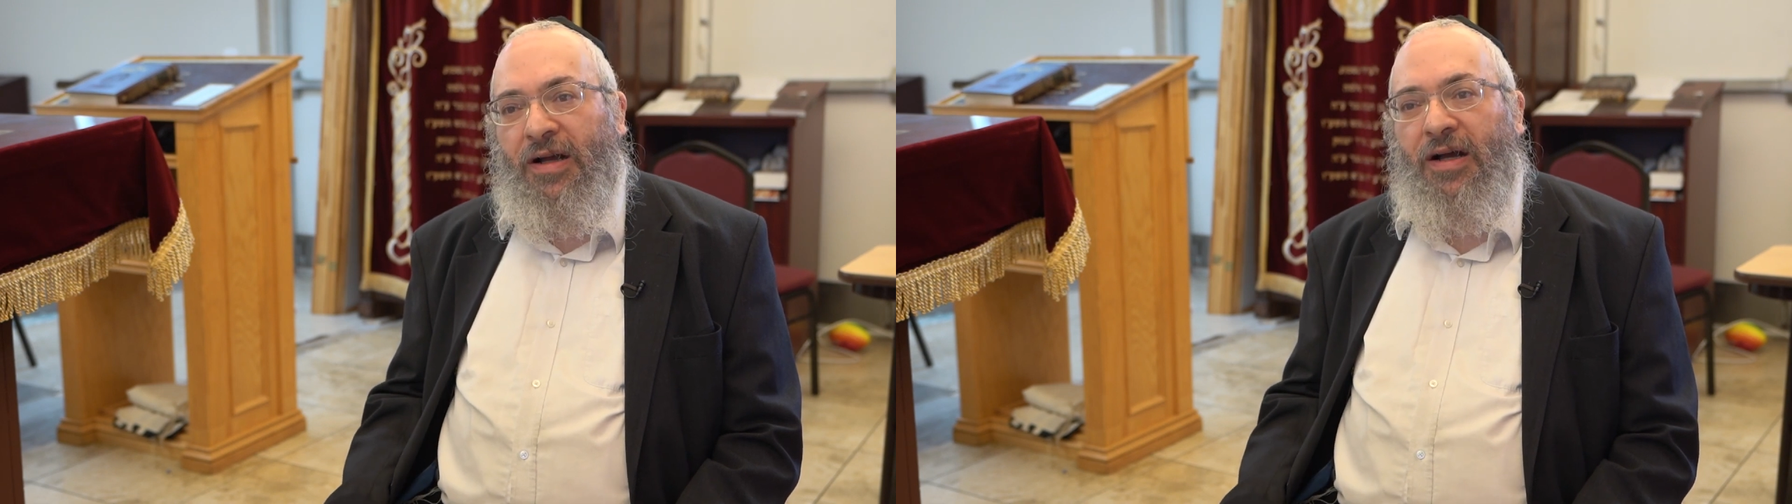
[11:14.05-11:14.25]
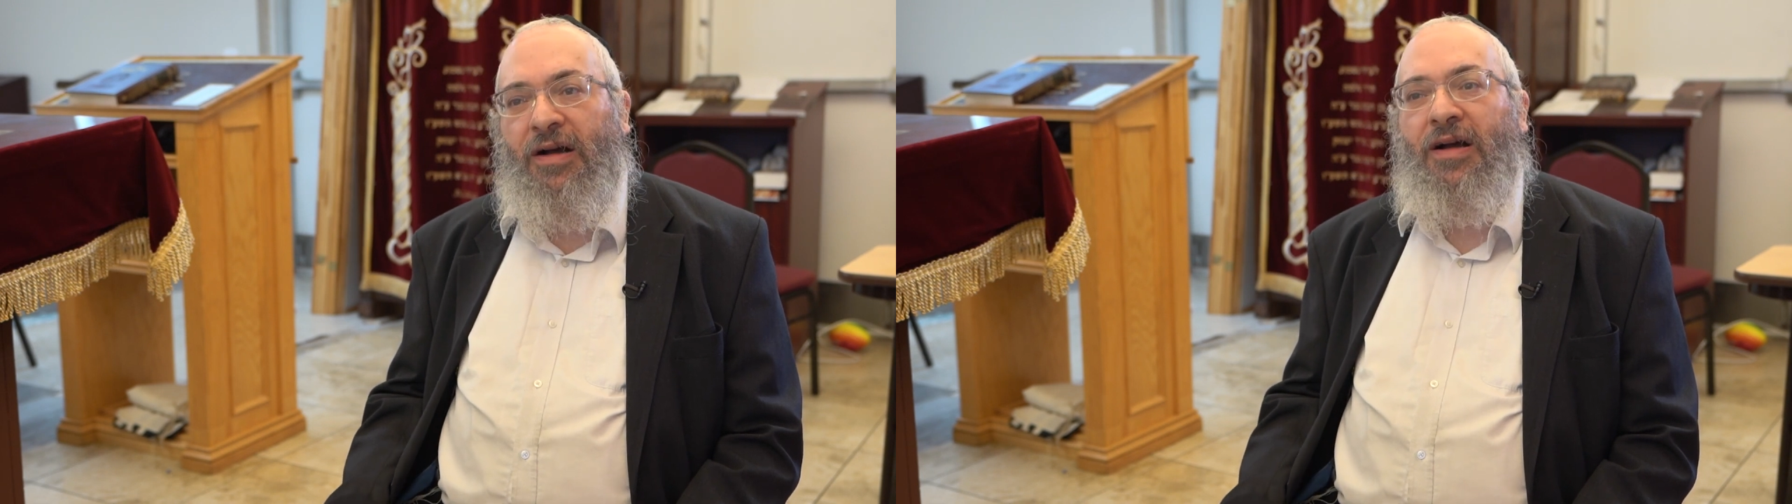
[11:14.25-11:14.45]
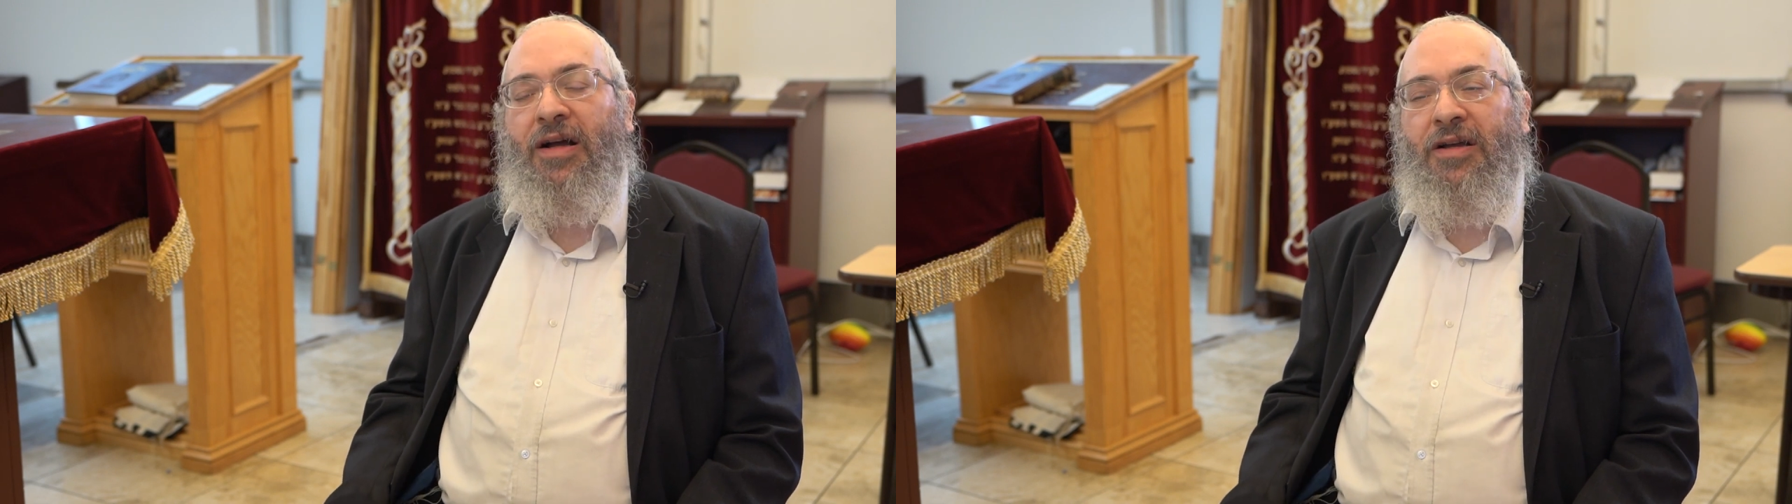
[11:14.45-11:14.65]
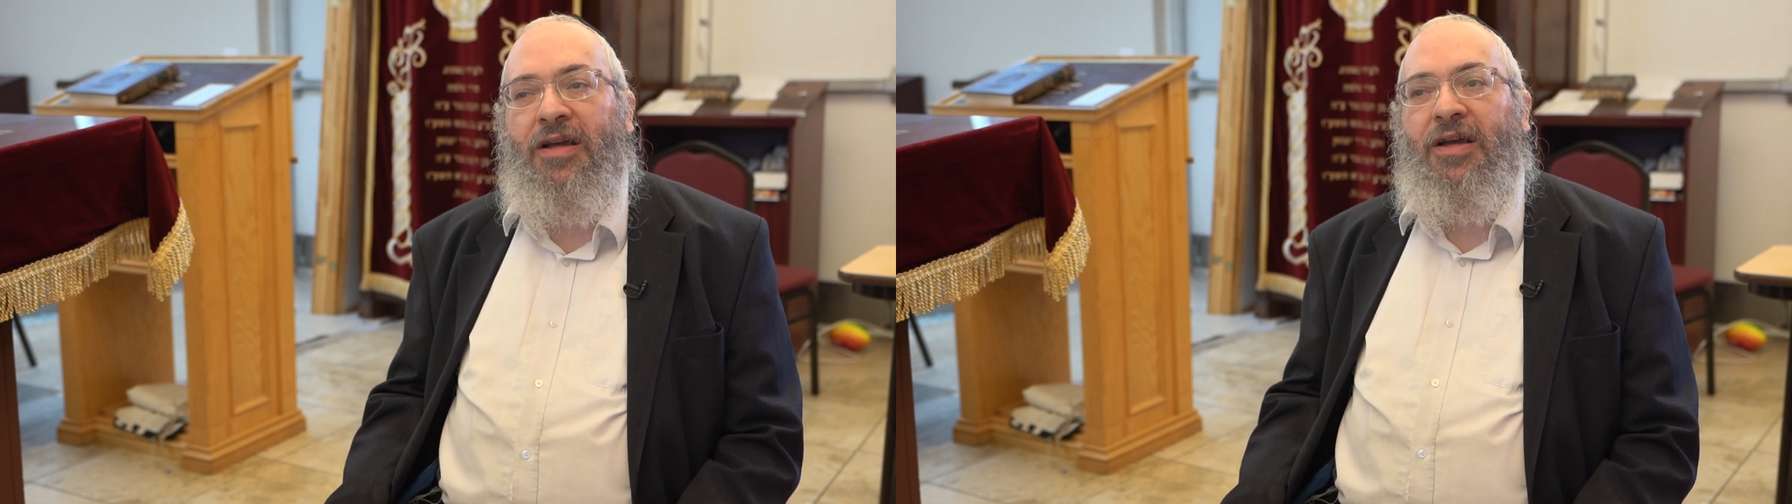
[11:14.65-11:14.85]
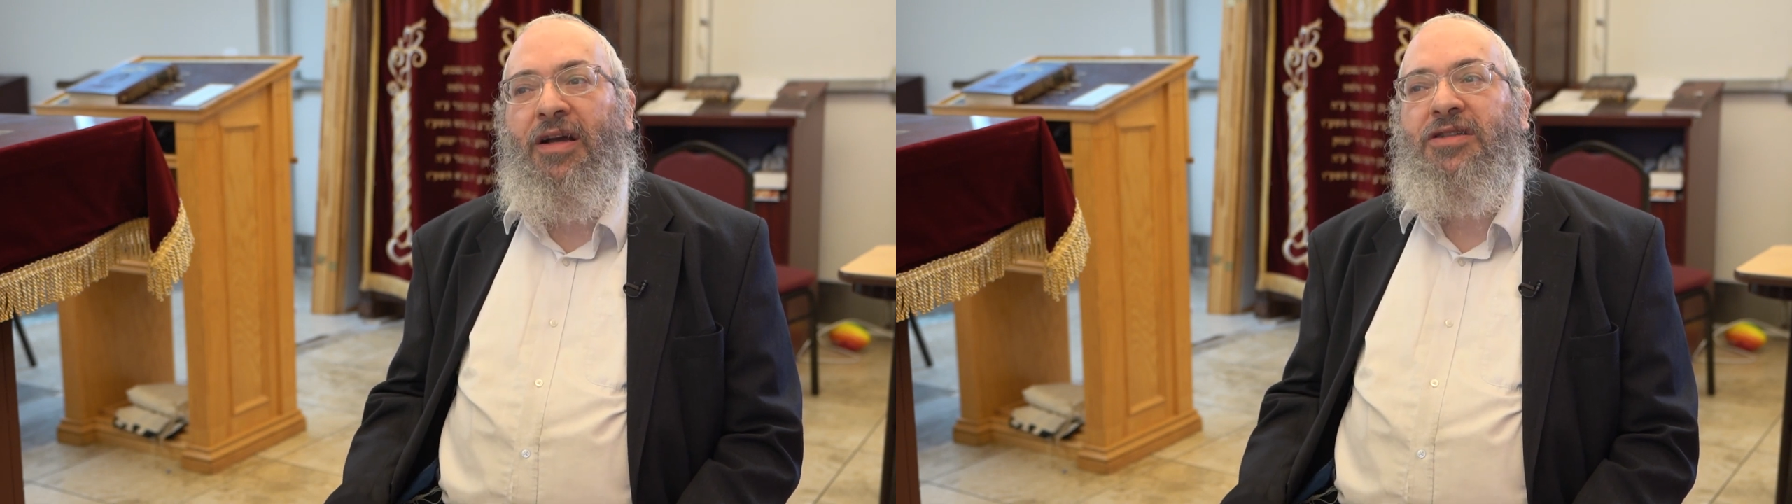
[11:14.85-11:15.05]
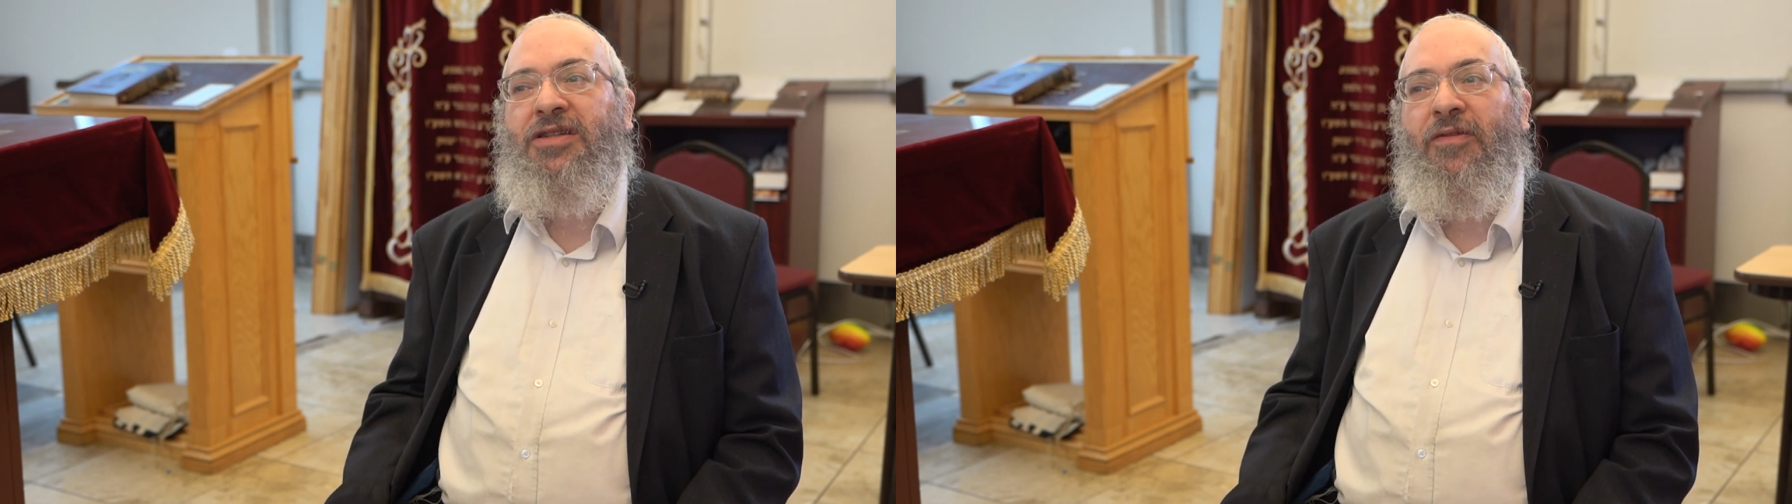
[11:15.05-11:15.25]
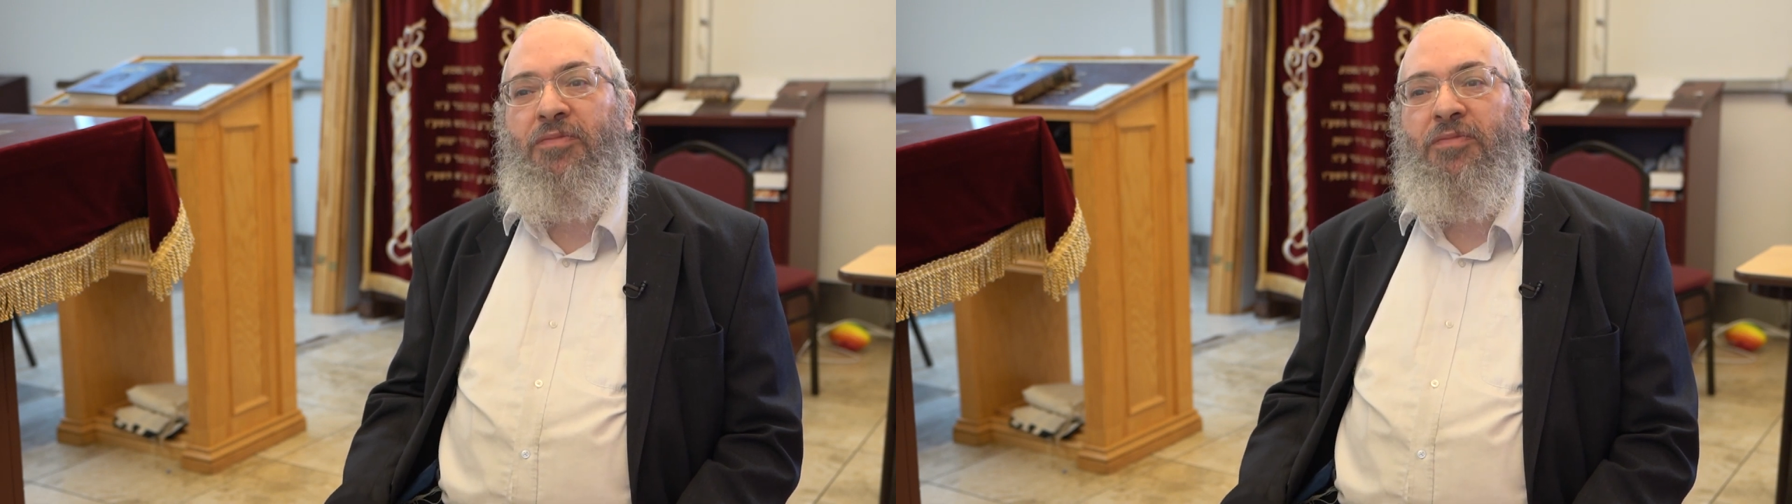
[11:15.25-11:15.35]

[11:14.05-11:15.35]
I could get a set of